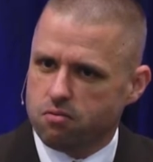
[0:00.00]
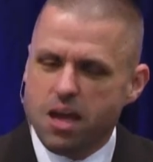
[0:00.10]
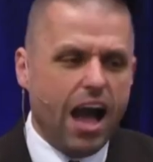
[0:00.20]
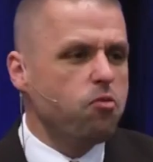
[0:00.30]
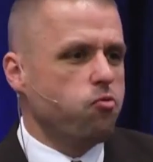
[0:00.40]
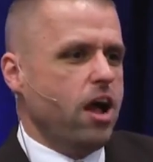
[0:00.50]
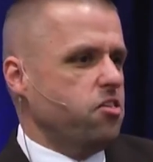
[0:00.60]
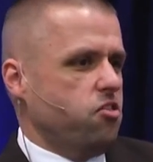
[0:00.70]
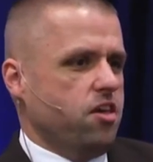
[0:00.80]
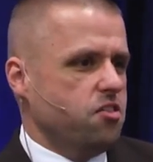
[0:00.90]
How
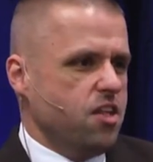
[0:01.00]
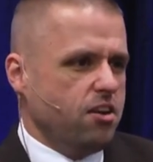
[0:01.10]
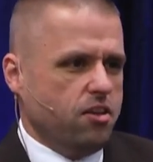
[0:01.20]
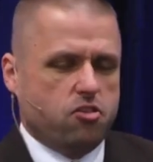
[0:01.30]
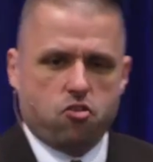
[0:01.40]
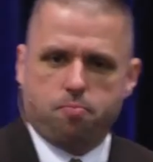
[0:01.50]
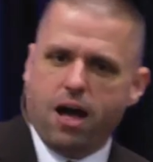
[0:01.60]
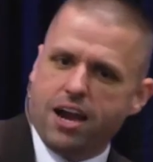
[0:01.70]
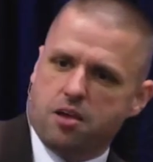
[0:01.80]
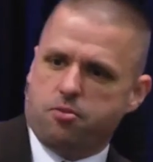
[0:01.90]
restless, not only does your
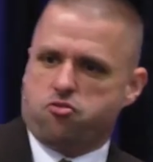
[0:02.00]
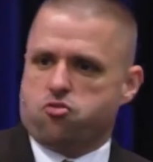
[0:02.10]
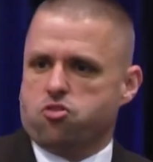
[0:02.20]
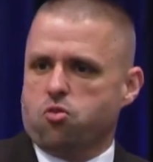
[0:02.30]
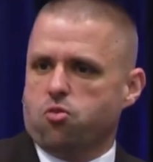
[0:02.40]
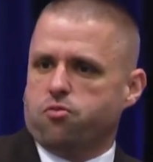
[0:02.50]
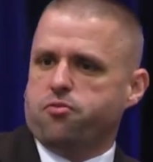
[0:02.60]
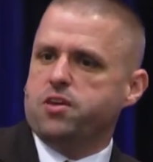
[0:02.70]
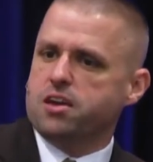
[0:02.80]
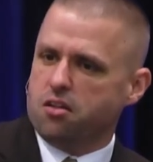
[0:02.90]
body, but your soul
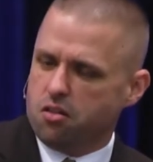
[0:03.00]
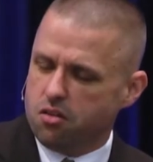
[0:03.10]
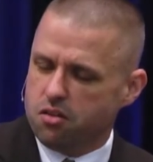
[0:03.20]
feel?